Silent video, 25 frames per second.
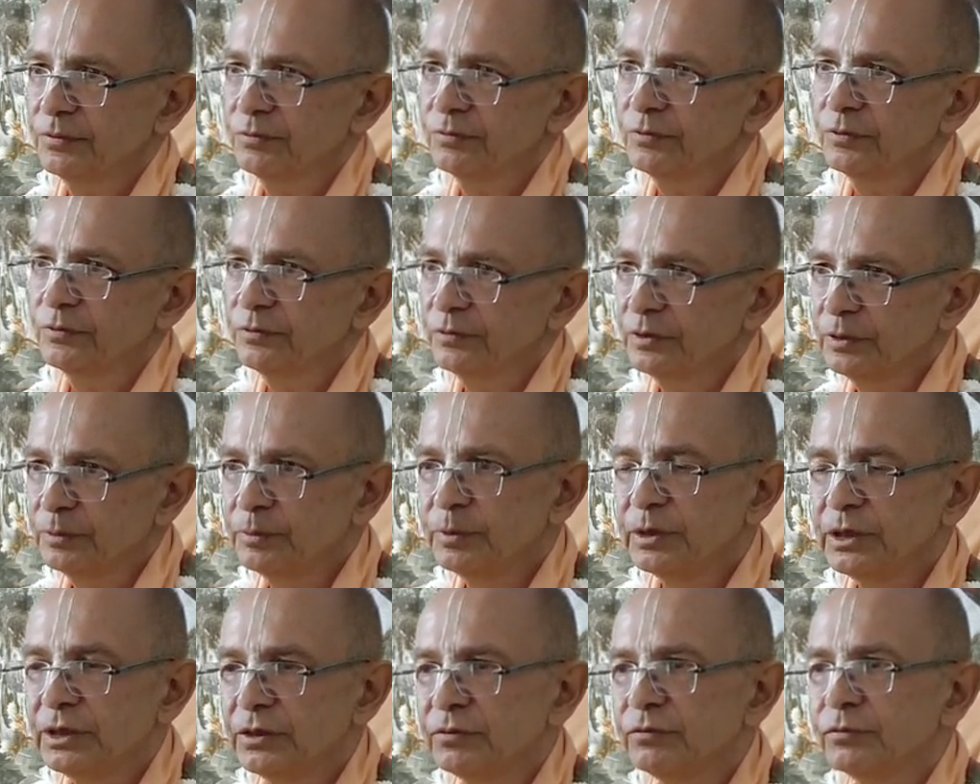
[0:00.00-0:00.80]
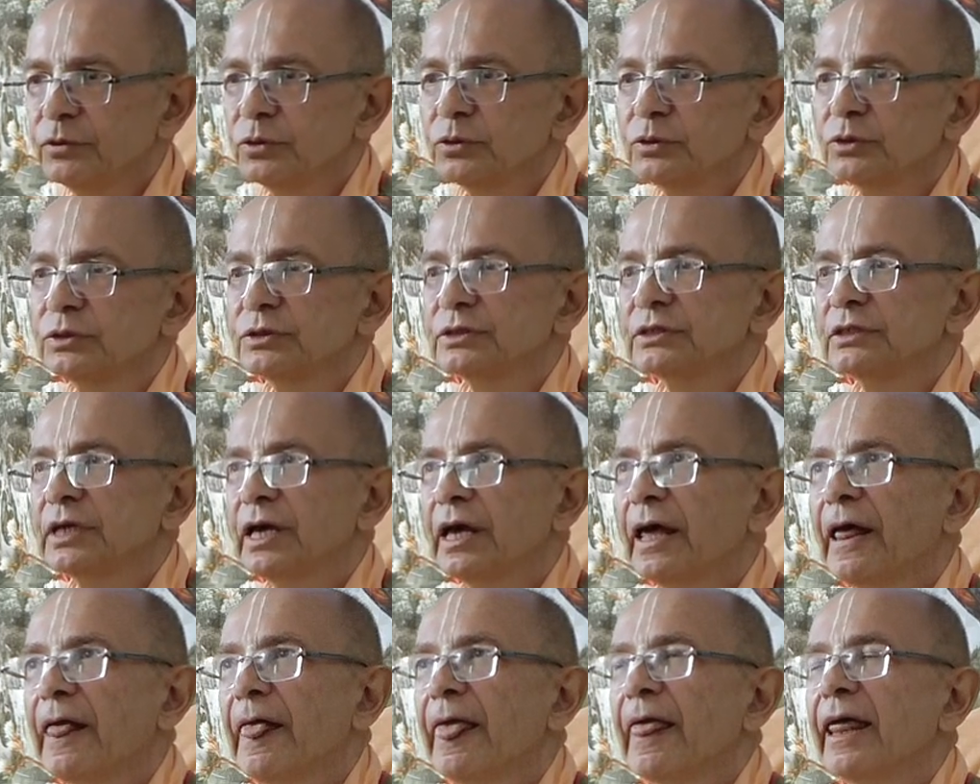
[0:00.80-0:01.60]
We will be influenced.
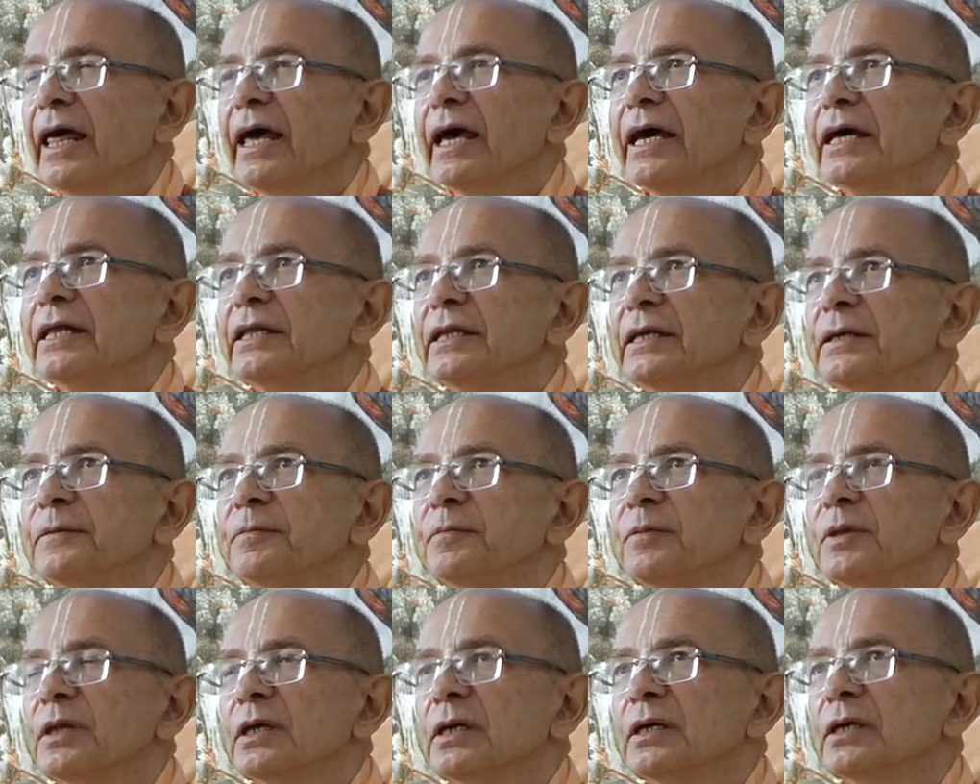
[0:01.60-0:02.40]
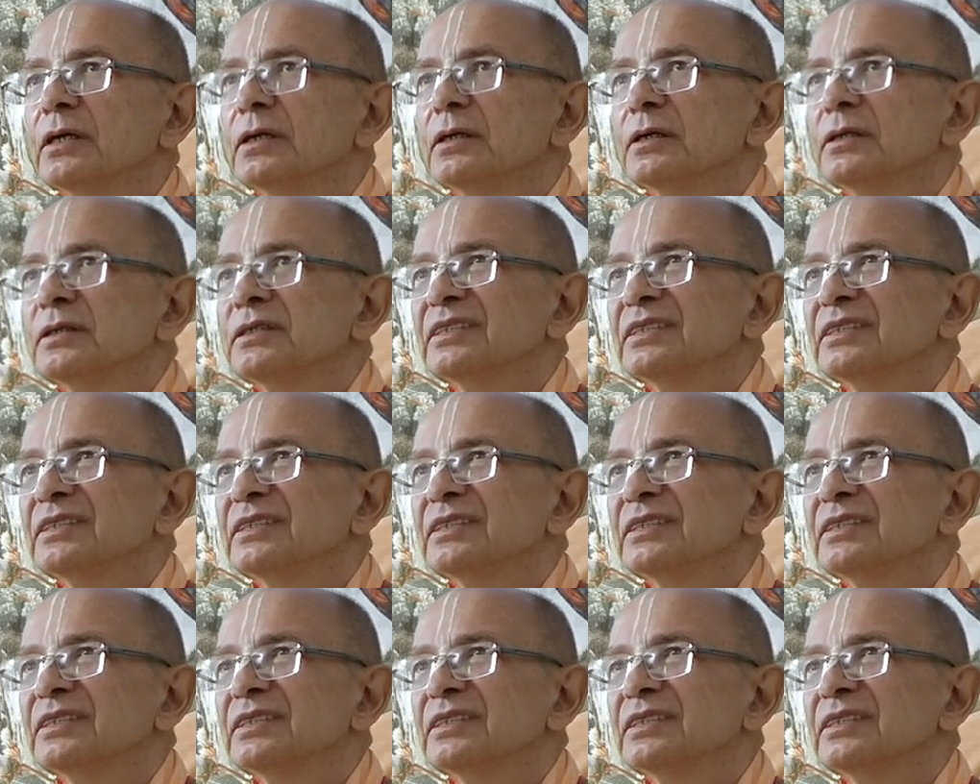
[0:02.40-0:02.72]
And uh,